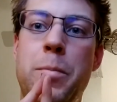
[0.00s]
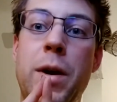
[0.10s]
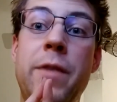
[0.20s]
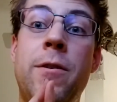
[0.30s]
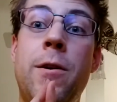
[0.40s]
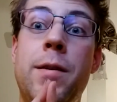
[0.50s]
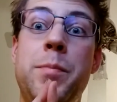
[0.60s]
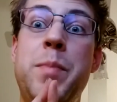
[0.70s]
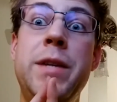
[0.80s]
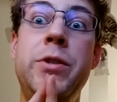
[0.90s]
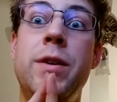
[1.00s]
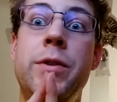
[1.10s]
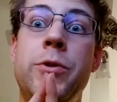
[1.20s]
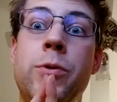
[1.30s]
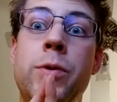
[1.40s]
Braveheart, based
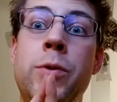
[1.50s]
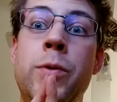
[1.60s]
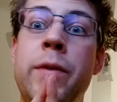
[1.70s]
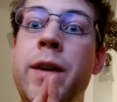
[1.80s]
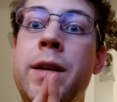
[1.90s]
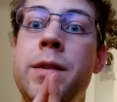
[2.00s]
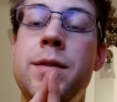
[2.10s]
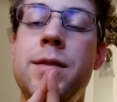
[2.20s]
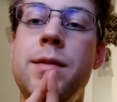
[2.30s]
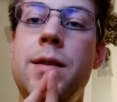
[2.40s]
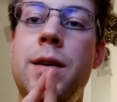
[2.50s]
on true events,